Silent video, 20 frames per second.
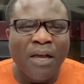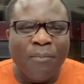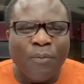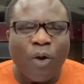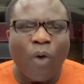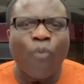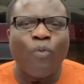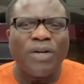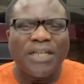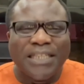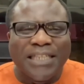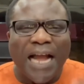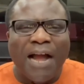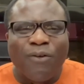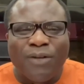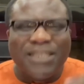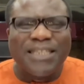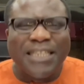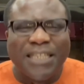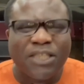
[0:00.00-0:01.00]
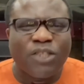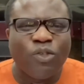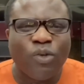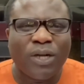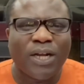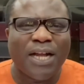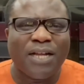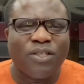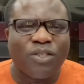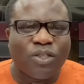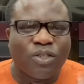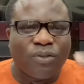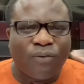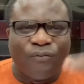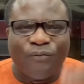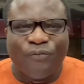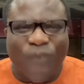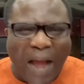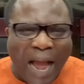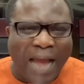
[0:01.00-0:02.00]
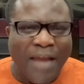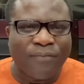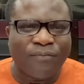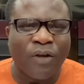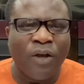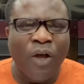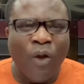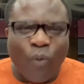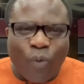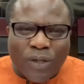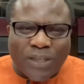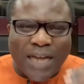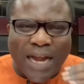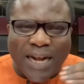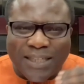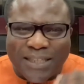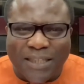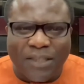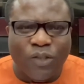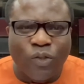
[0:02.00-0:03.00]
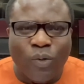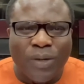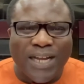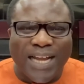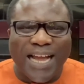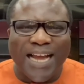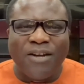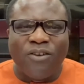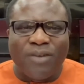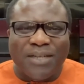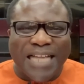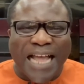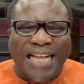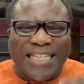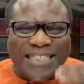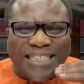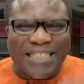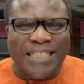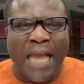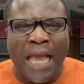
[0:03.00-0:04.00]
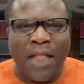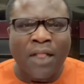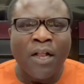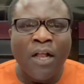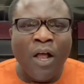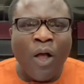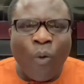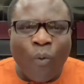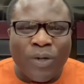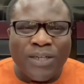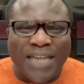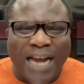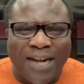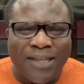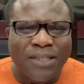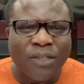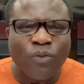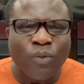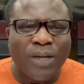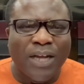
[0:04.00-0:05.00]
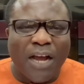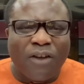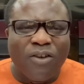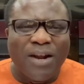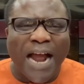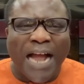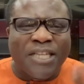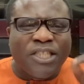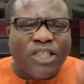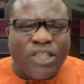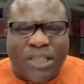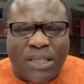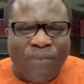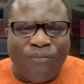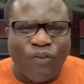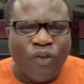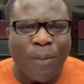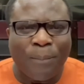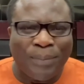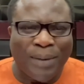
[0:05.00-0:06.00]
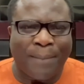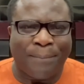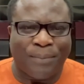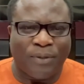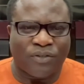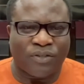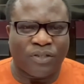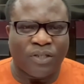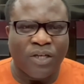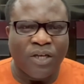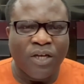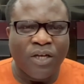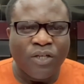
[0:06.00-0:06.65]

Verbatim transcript: Because without it, you can't survive. Without it, you cannot excel. Without it, you cannot achieve your purpose.